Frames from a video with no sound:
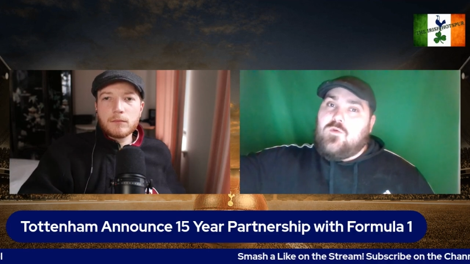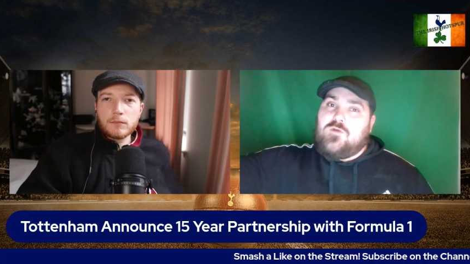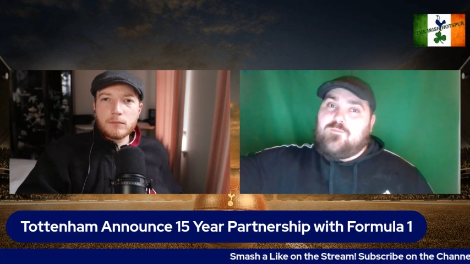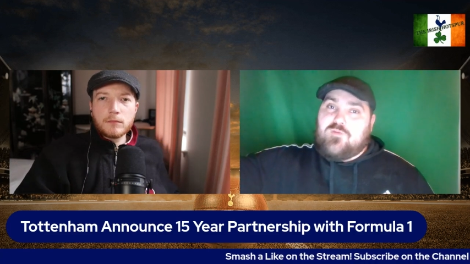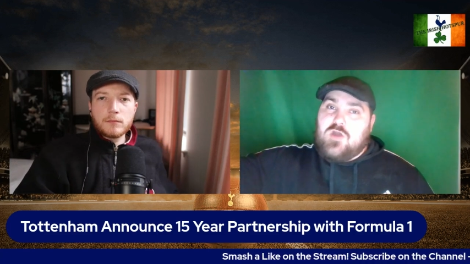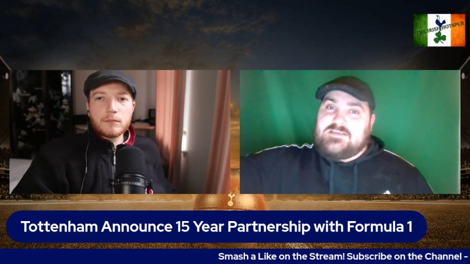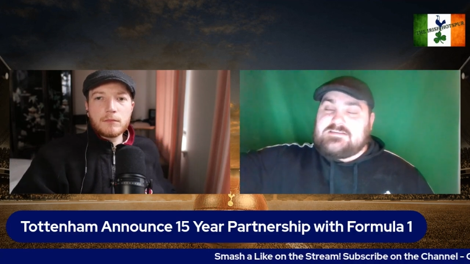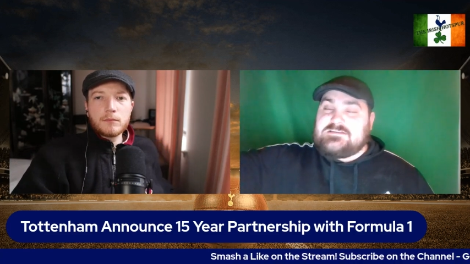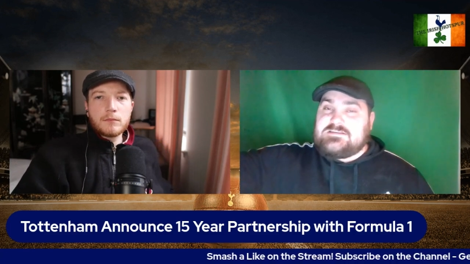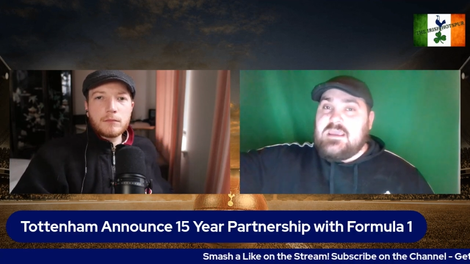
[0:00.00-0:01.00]
Speaker 1: One
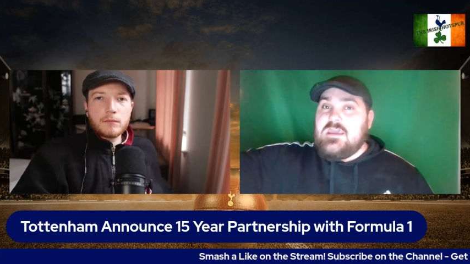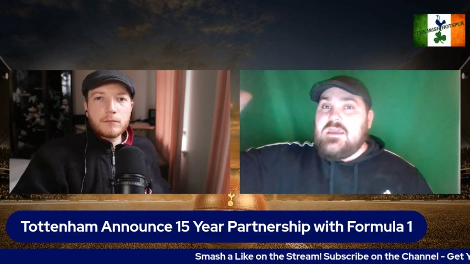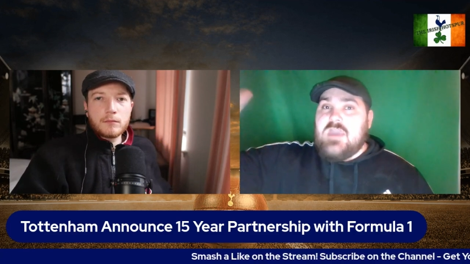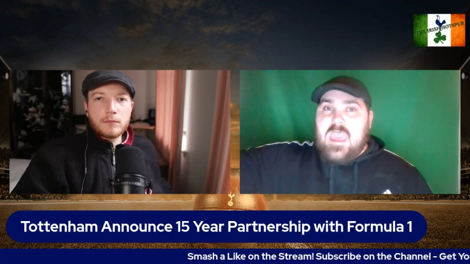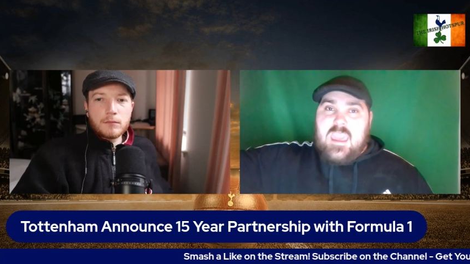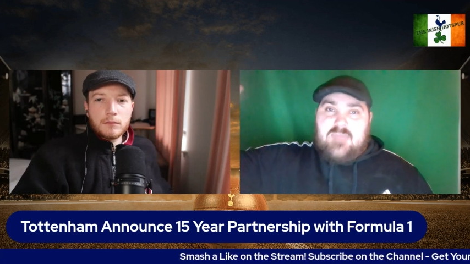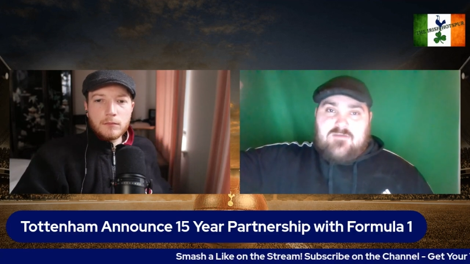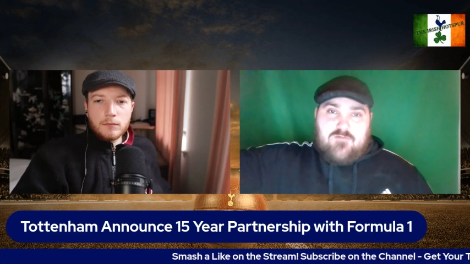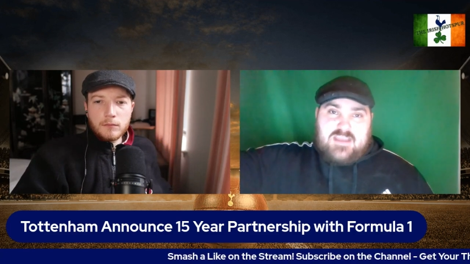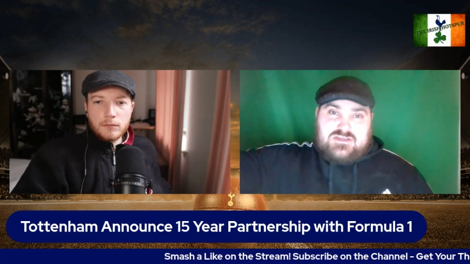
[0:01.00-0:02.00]
prices uh,
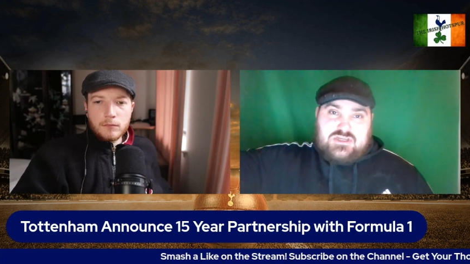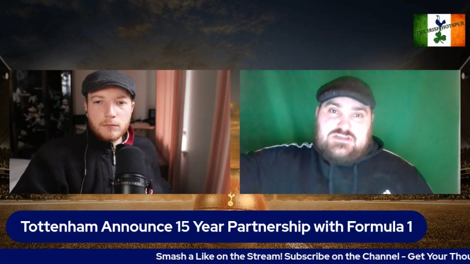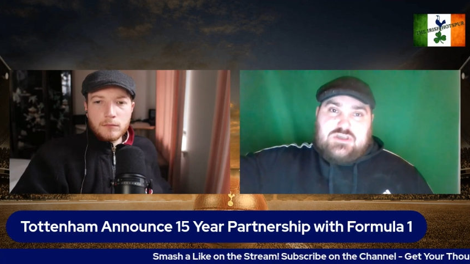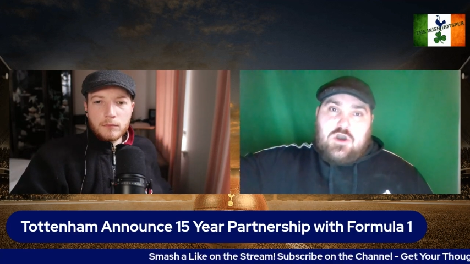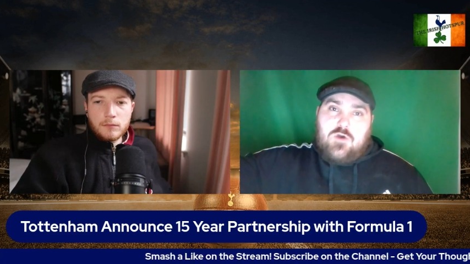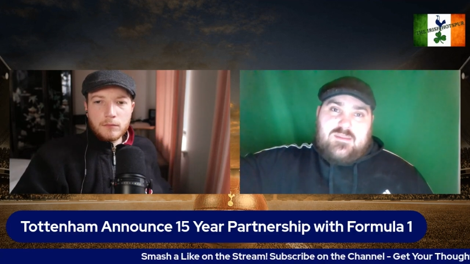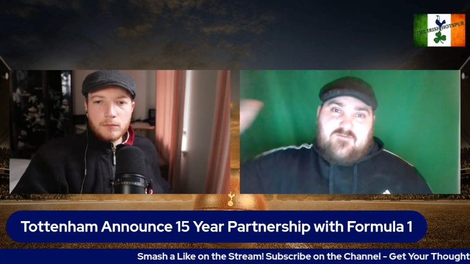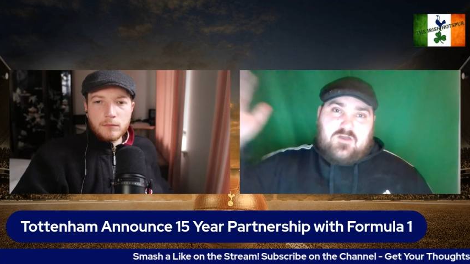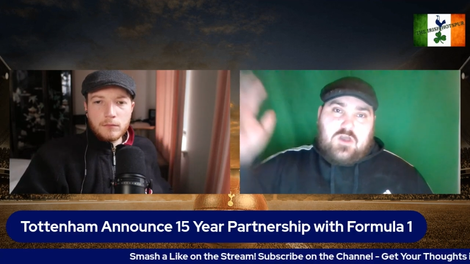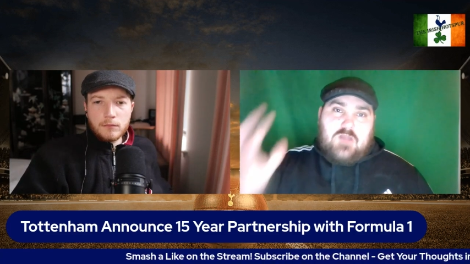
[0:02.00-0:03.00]
direction is going.
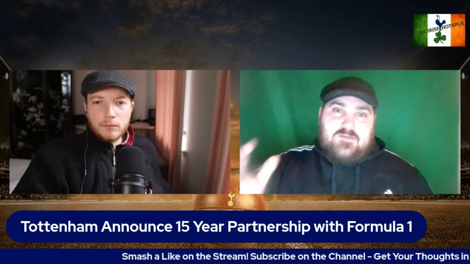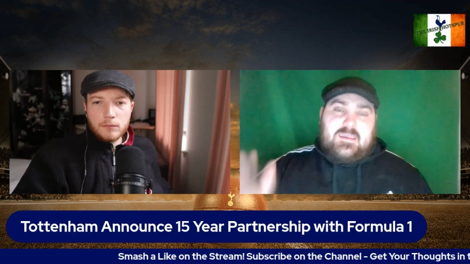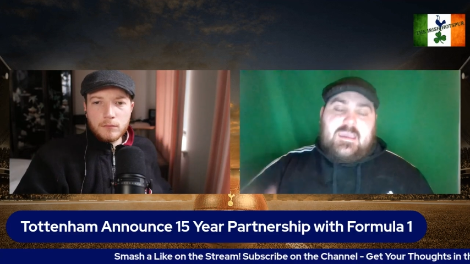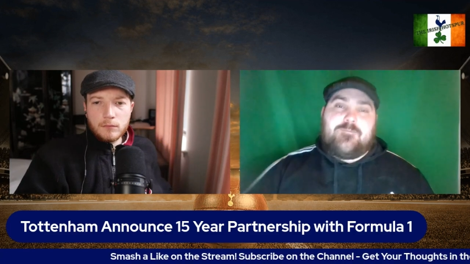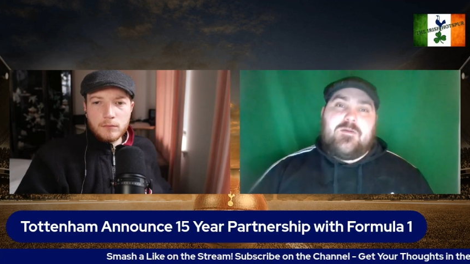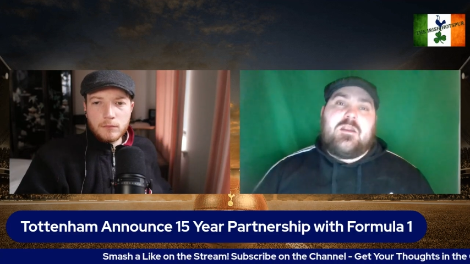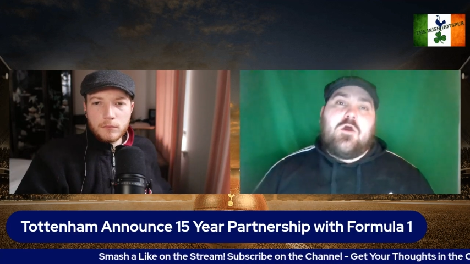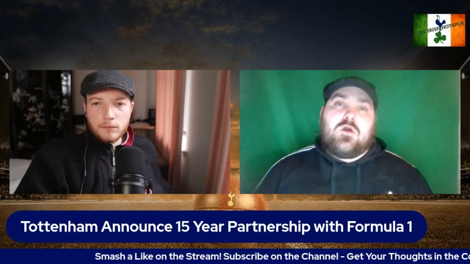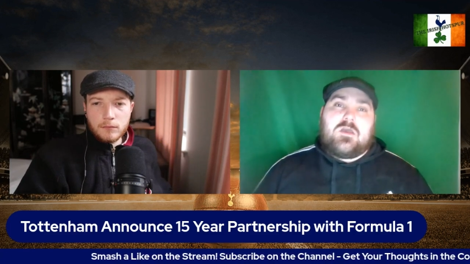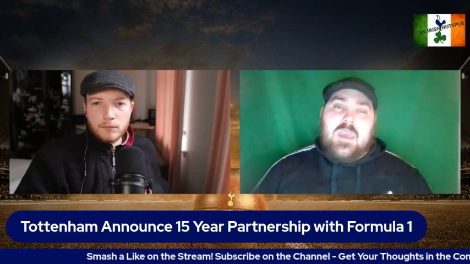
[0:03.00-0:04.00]
They've got to keep it
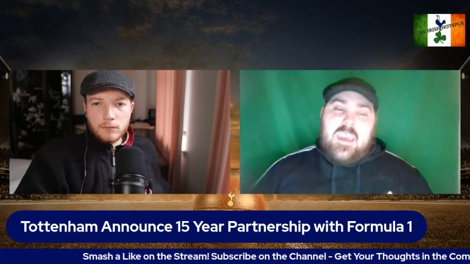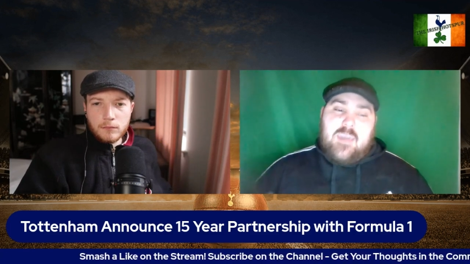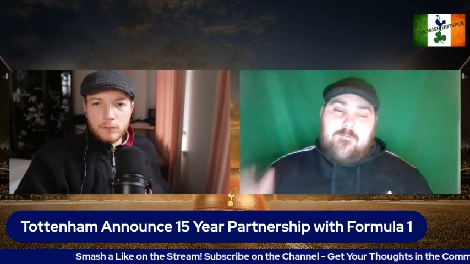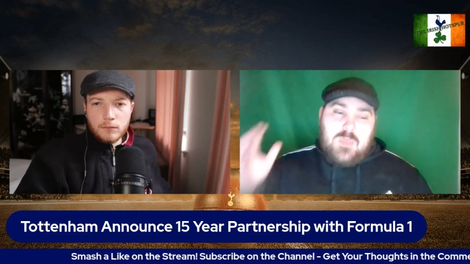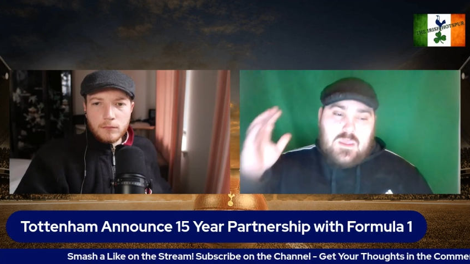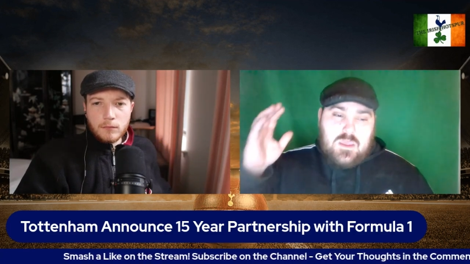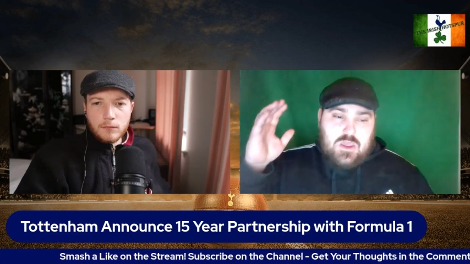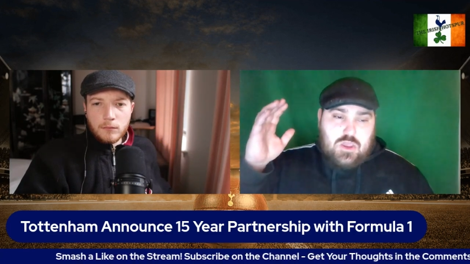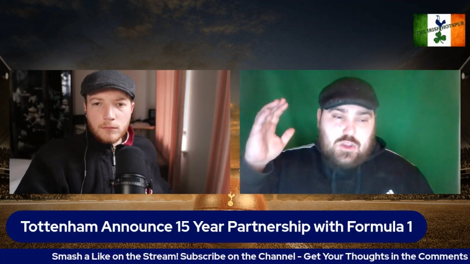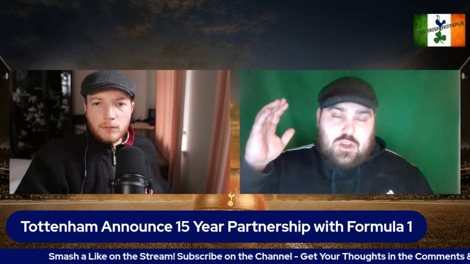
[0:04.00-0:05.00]
look, um,
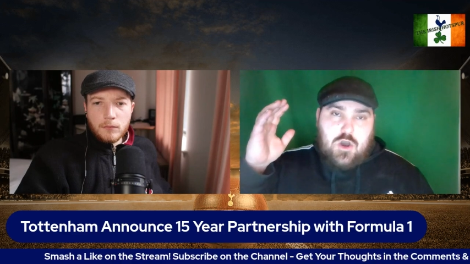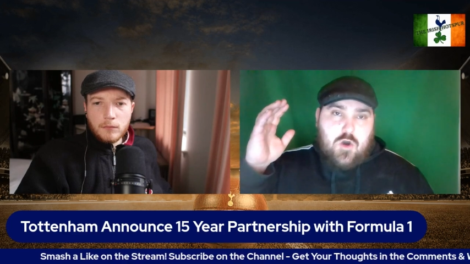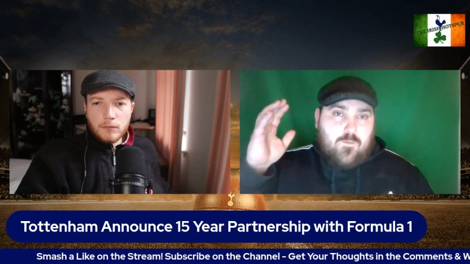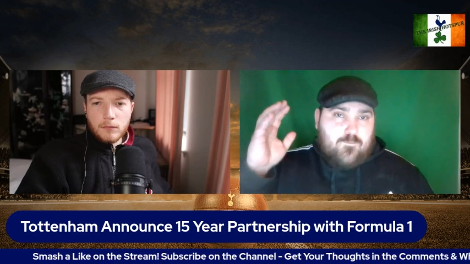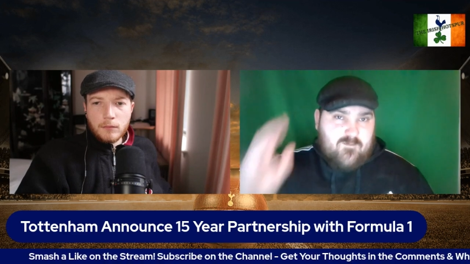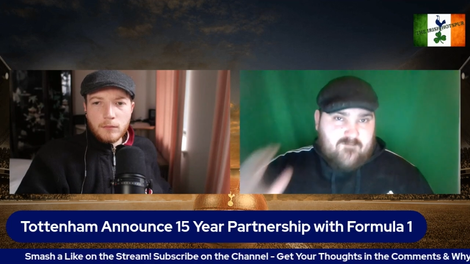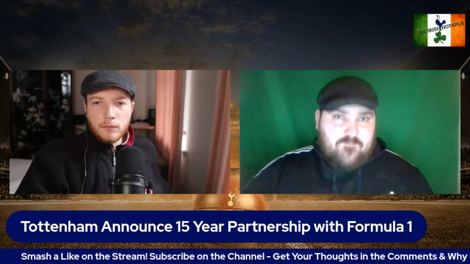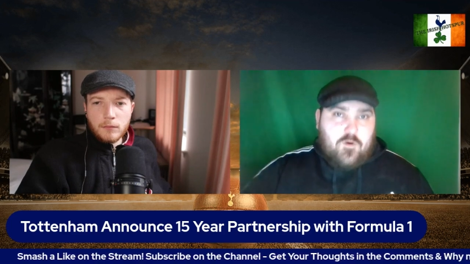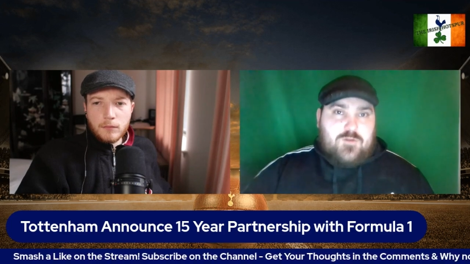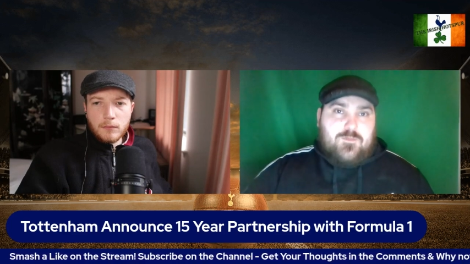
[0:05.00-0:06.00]
you know,
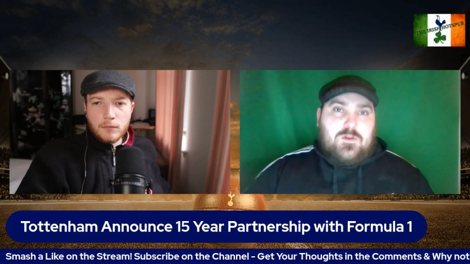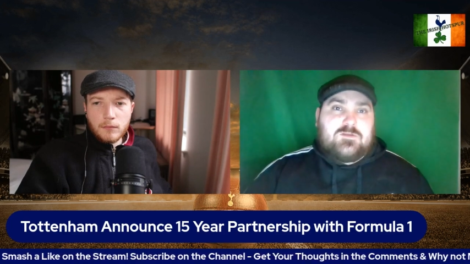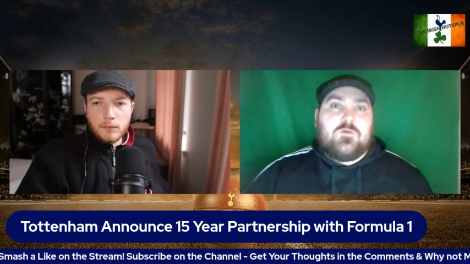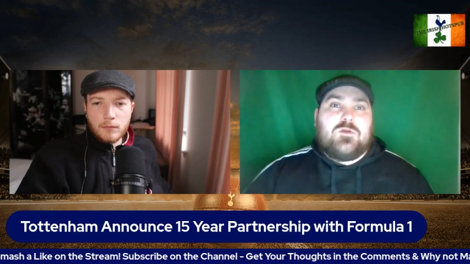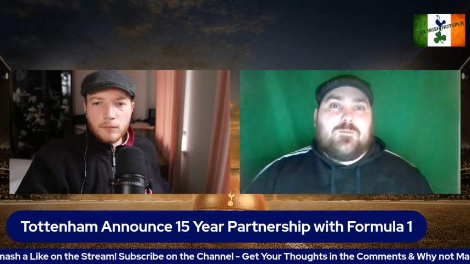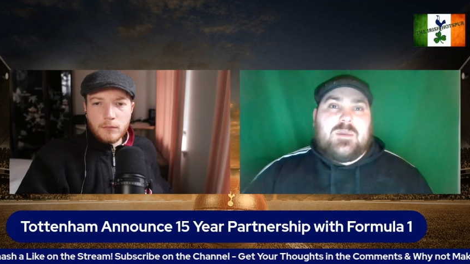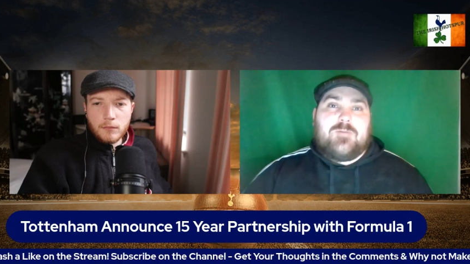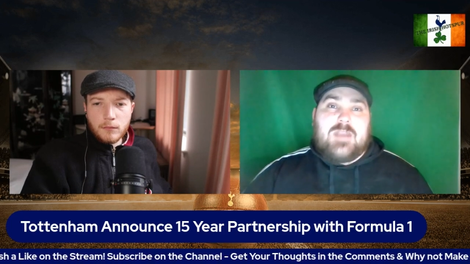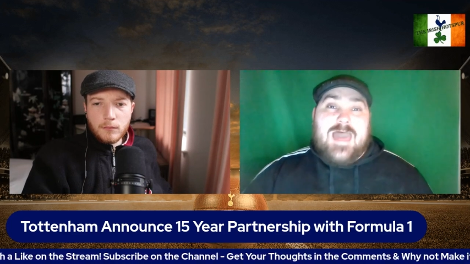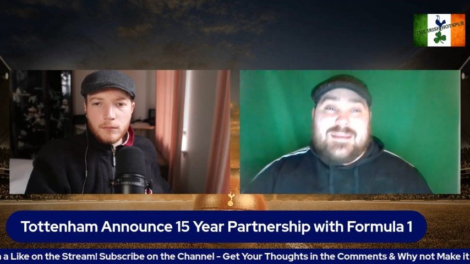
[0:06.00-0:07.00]
affordable to the
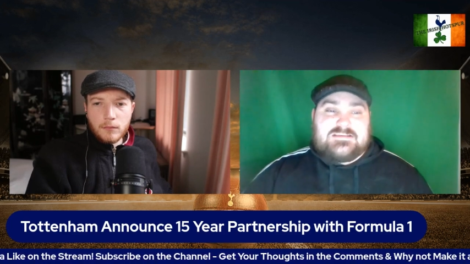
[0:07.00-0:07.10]
people and